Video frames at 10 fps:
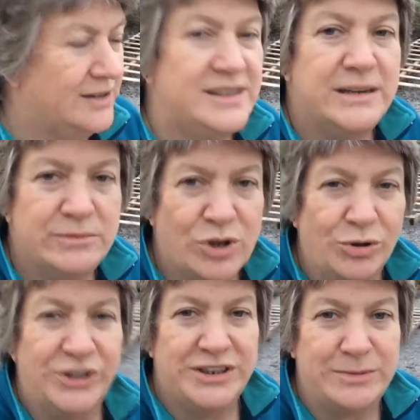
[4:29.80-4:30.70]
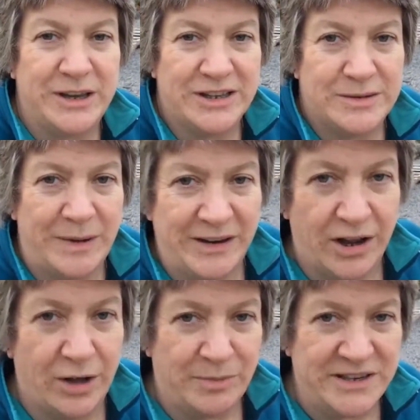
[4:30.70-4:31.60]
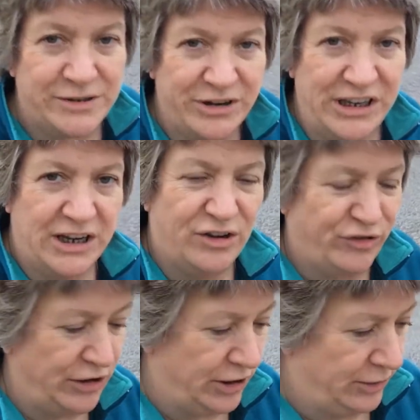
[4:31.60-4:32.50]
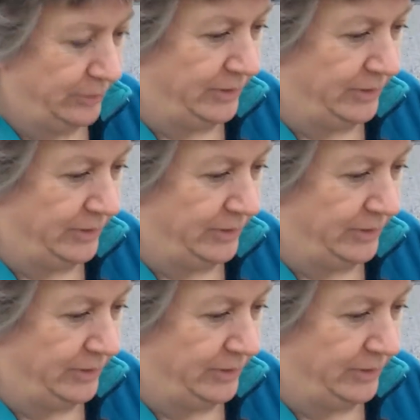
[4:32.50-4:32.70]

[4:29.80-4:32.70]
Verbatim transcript: Seems odd to be going to bed at half past three in the afternoon,